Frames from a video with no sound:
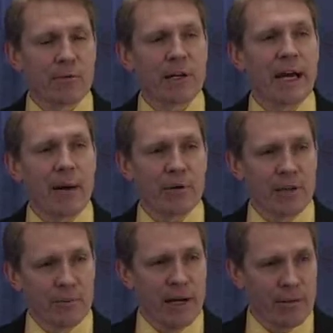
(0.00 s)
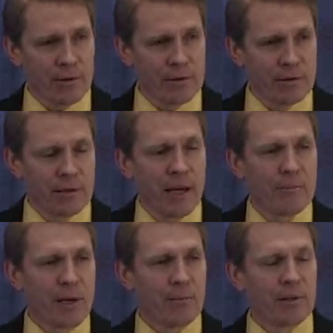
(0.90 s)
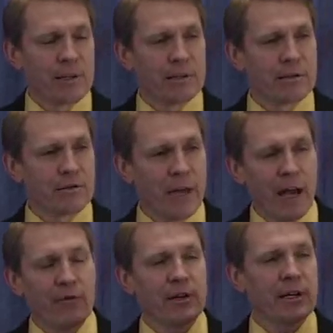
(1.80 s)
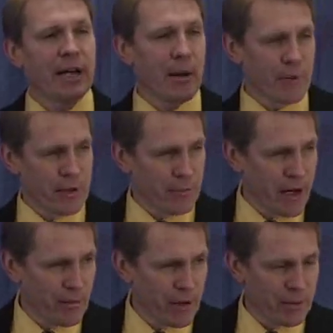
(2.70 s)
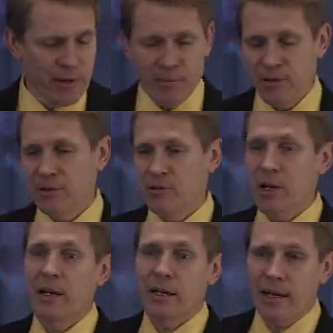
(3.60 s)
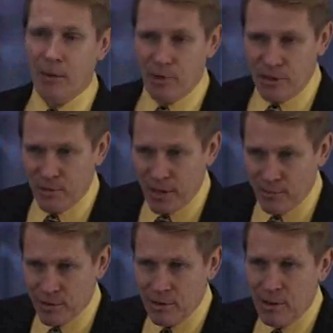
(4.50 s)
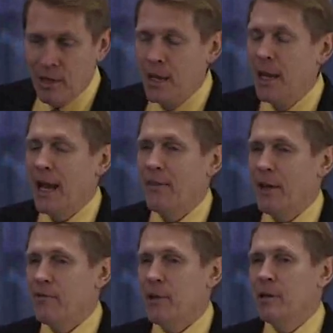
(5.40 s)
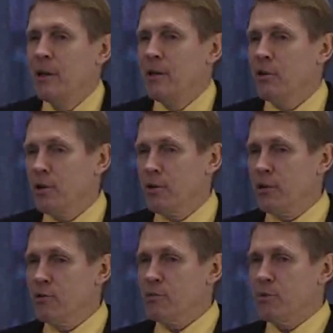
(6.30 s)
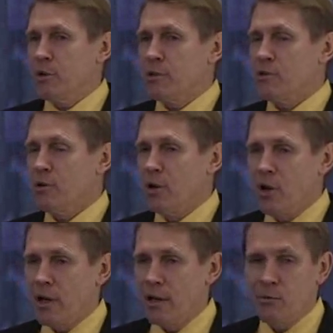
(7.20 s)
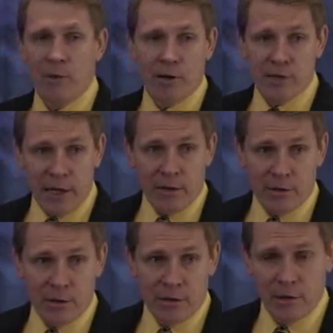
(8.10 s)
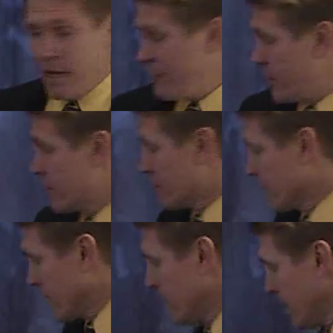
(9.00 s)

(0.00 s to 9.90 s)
that were copying the Bible, and people in Africa copying the Bible, and people in China copying the Bible. And you can only use a book so long and it wears out. I've got, I